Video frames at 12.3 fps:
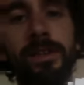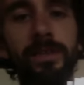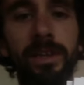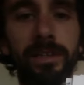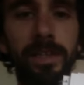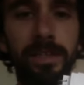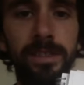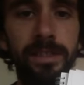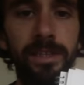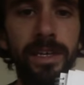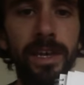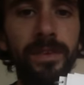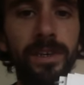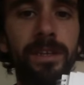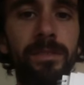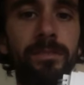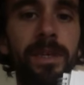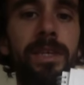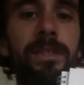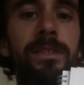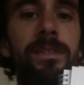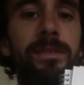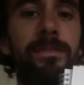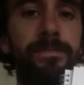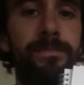of it like this. Significant means,